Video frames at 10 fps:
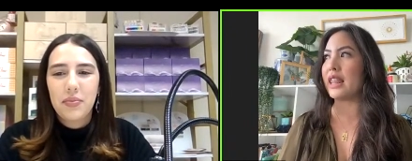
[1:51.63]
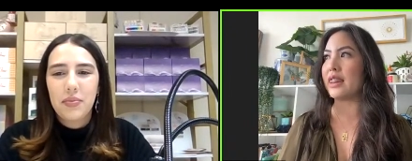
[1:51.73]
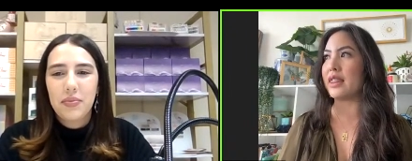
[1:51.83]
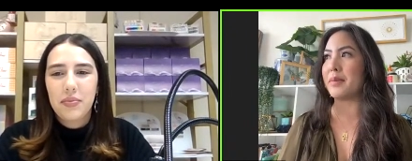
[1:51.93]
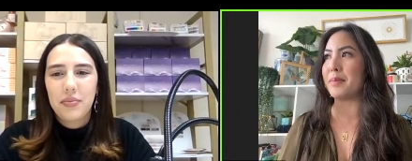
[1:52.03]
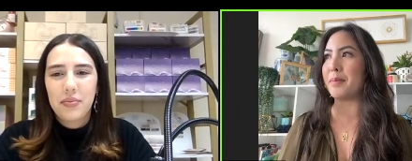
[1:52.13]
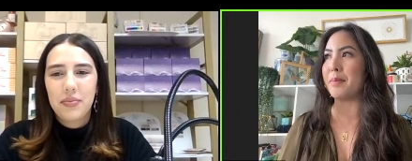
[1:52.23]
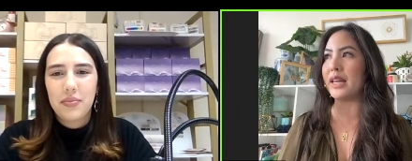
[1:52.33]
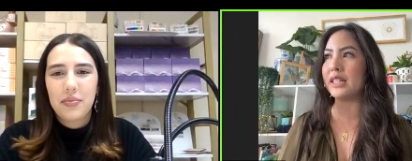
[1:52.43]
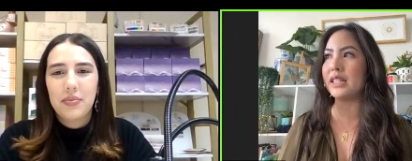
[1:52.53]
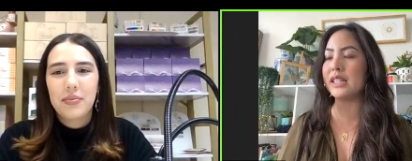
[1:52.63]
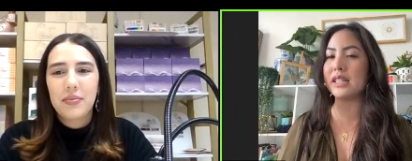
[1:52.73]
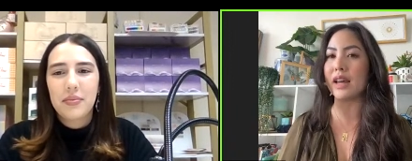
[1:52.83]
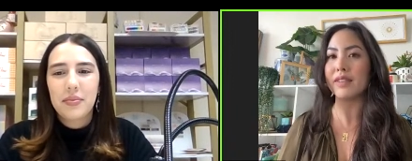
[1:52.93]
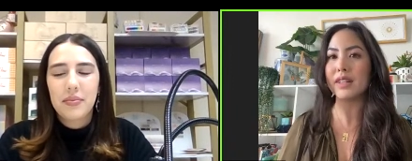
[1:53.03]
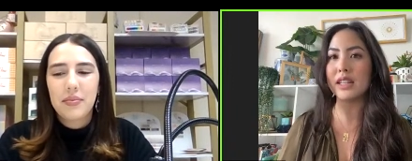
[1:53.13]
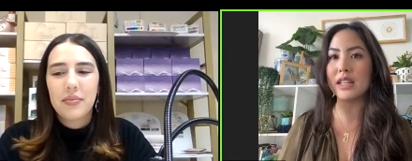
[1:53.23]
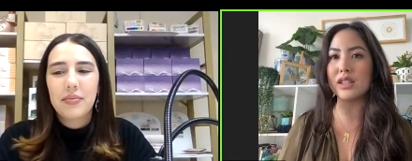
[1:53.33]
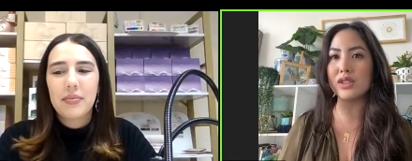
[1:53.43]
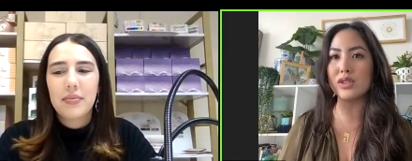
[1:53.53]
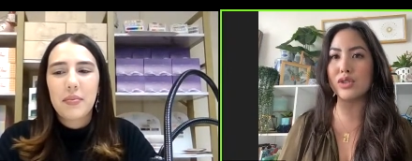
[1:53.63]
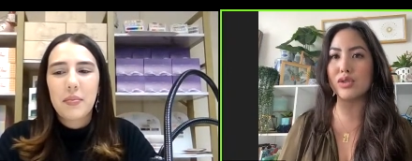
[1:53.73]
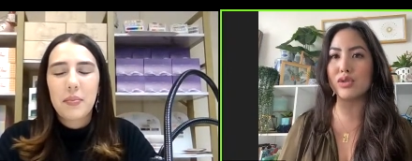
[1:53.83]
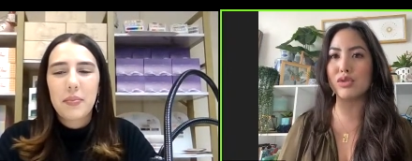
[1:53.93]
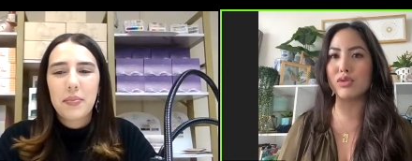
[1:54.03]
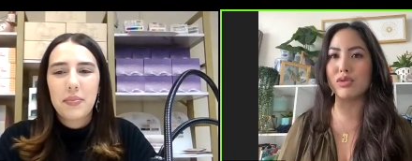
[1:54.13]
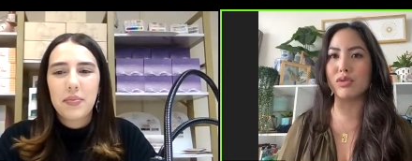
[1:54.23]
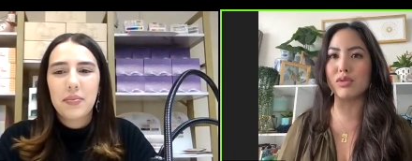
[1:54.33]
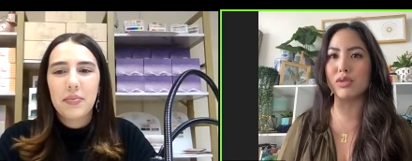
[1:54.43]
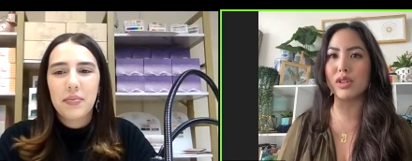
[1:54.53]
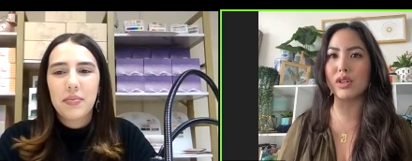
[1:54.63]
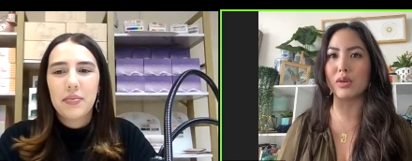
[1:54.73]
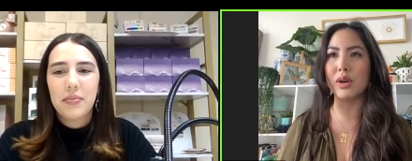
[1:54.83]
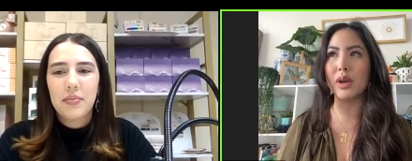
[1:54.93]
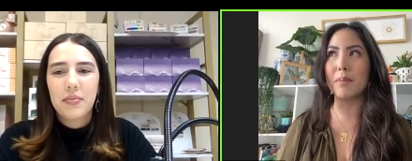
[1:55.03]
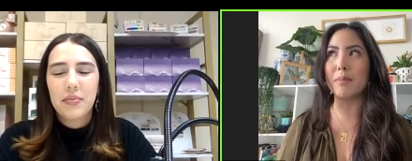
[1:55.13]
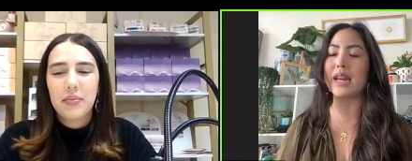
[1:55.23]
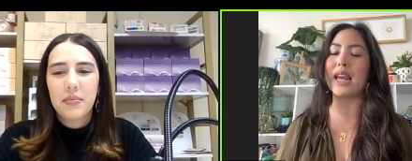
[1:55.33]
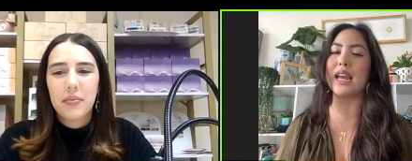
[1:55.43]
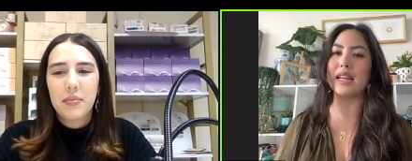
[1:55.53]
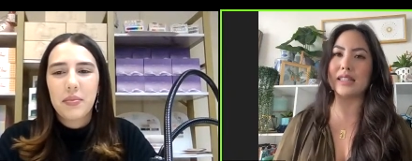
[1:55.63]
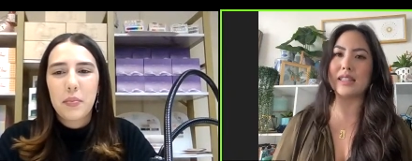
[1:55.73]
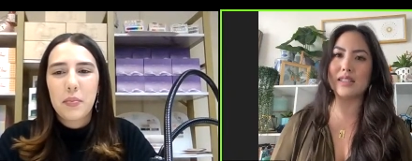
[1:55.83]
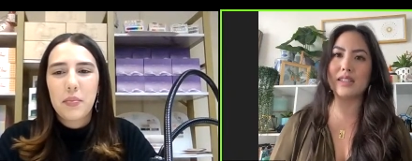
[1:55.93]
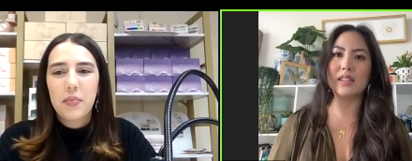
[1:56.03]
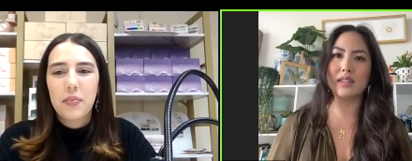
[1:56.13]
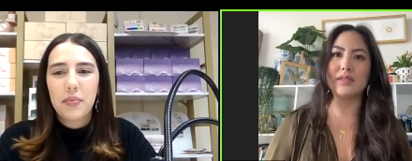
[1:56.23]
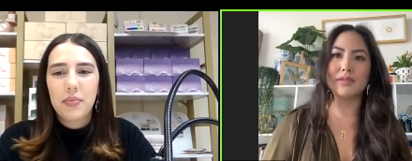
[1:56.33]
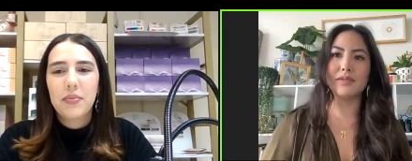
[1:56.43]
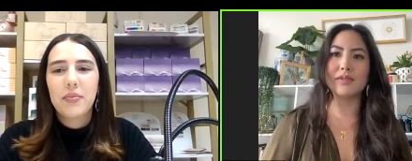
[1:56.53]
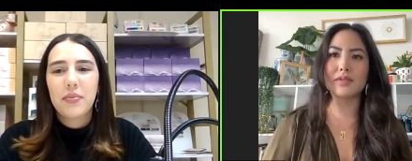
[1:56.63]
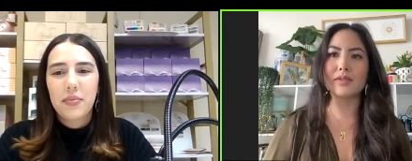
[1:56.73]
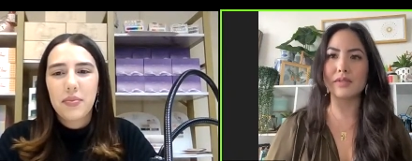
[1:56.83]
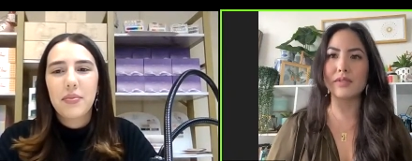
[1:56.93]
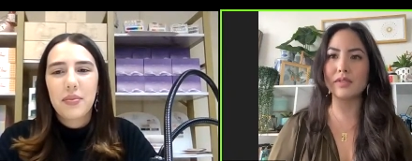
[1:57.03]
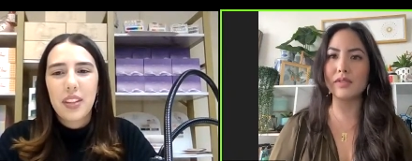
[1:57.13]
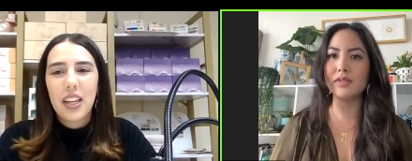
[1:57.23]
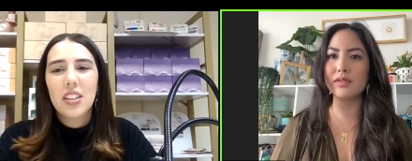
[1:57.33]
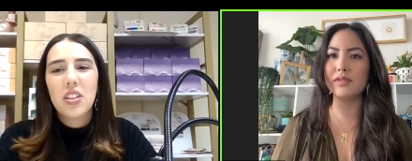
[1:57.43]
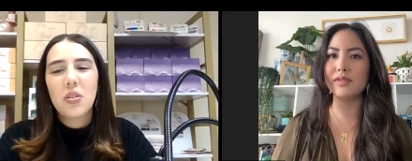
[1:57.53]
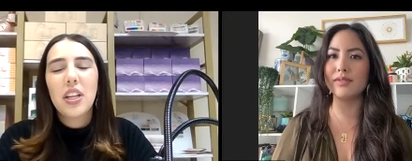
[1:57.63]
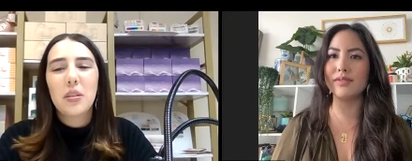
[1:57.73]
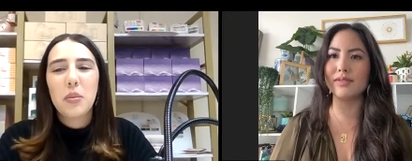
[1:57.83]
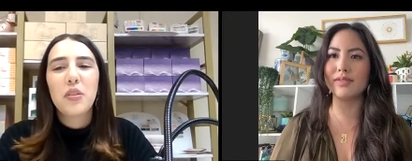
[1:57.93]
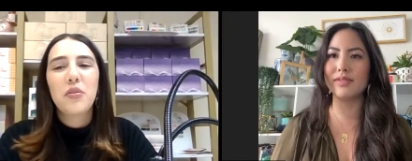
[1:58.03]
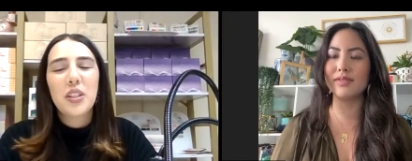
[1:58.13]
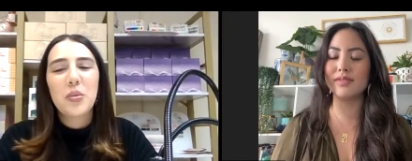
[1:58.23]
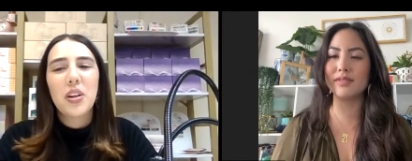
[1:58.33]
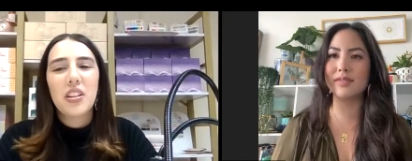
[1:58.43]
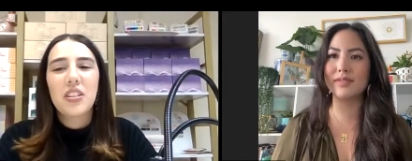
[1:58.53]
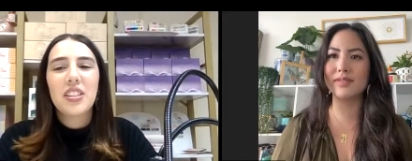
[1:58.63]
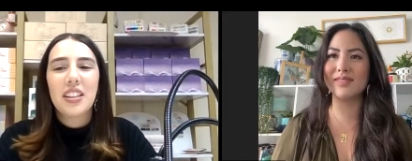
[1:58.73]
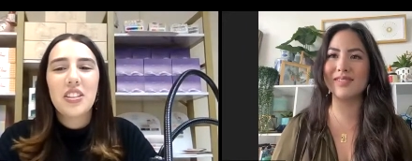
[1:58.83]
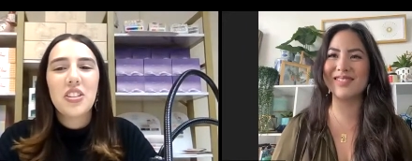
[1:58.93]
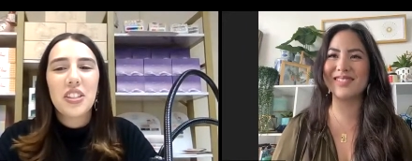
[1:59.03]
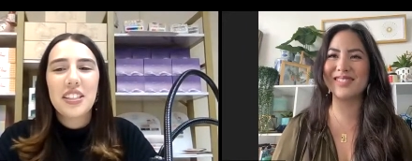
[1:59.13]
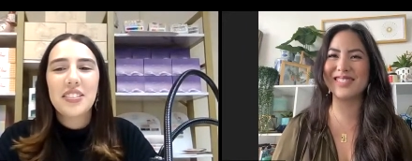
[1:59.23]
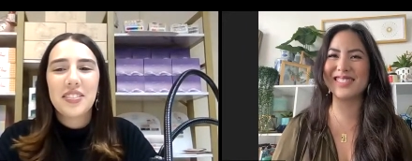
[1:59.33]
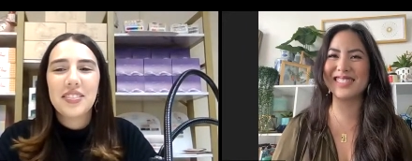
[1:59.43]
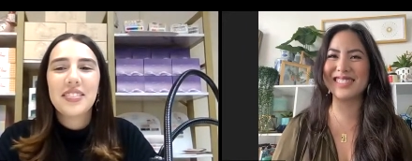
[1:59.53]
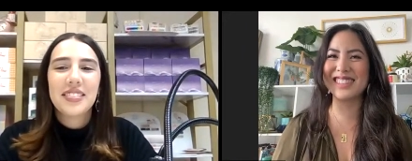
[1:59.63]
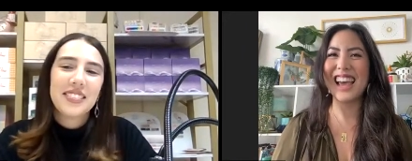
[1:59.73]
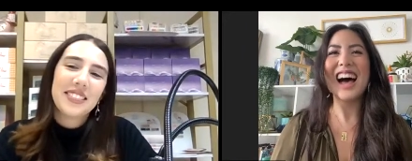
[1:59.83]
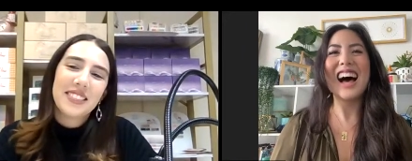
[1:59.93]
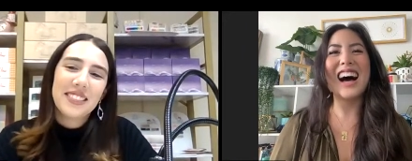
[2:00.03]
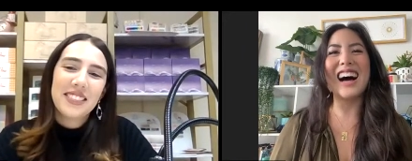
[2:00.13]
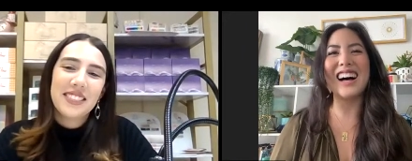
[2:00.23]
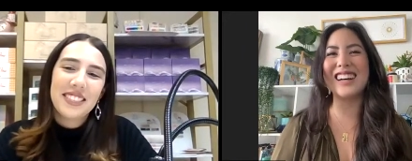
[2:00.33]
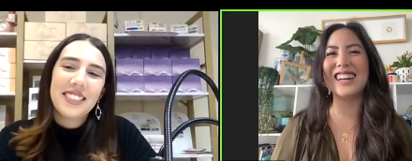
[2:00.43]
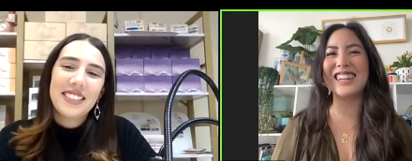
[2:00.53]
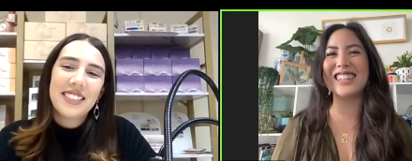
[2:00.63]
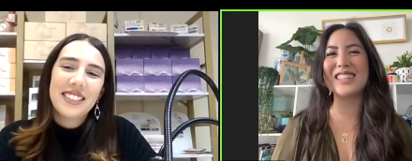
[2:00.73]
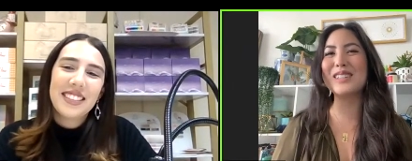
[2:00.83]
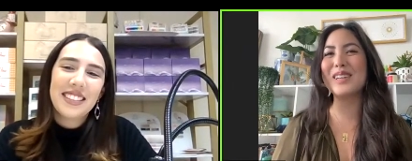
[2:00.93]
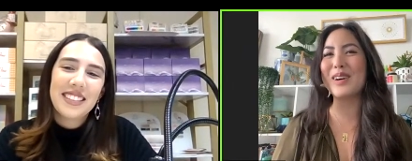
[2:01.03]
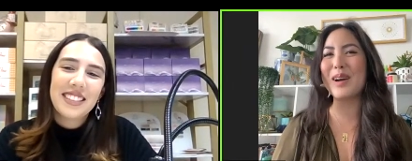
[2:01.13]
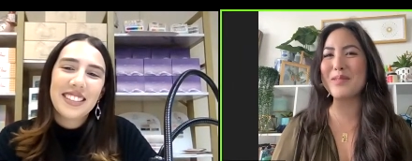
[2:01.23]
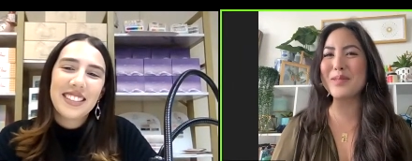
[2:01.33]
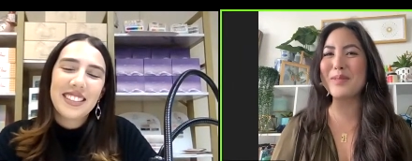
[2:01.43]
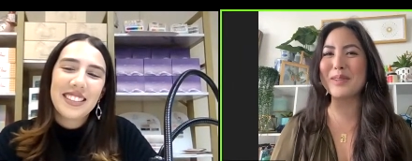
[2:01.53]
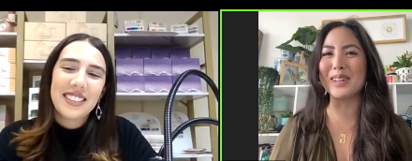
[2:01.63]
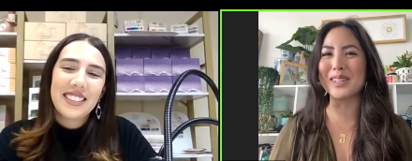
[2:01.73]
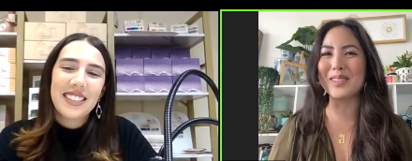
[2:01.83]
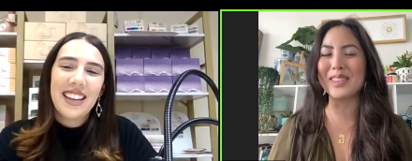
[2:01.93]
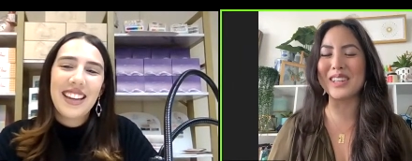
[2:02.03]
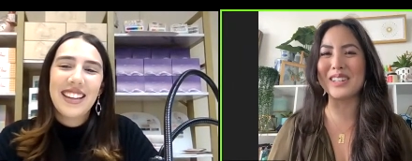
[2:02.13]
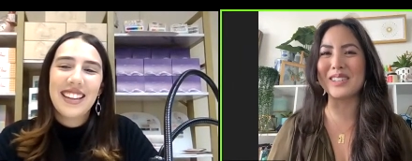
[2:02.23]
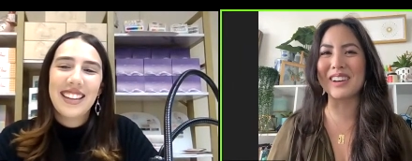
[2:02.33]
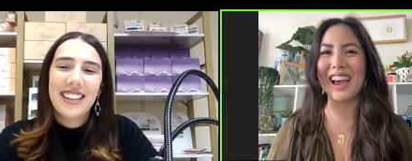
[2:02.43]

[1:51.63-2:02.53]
Speaker 1: in the mid 70s to you know mid 80s
Speaker 2: so like the perfect weather essentially.
Speaker 1: Ah, you know, everybody wants what they don't